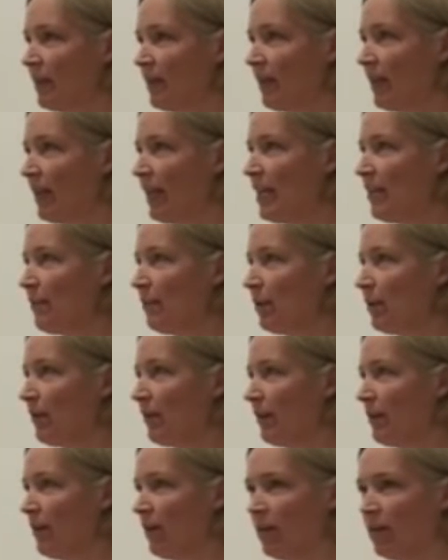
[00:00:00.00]
Keith, one of
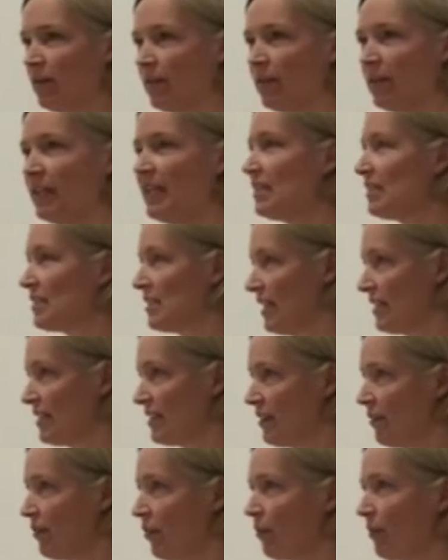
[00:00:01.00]
our anaesthetists
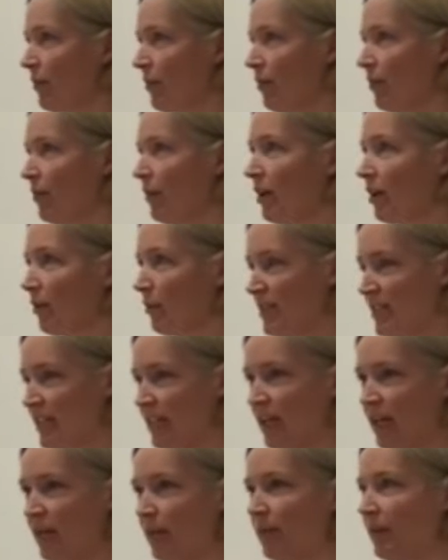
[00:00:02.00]
at the hospital, asked me to
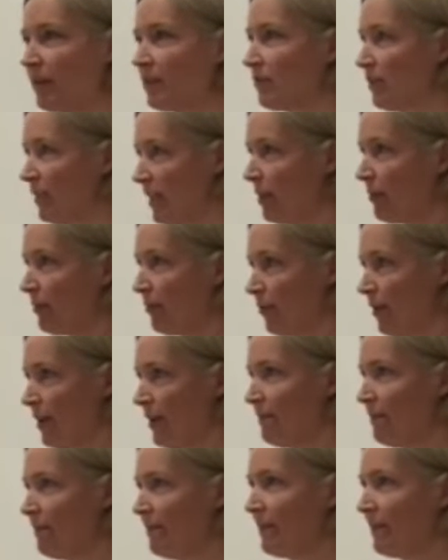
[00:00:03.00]
come and I was really up for it.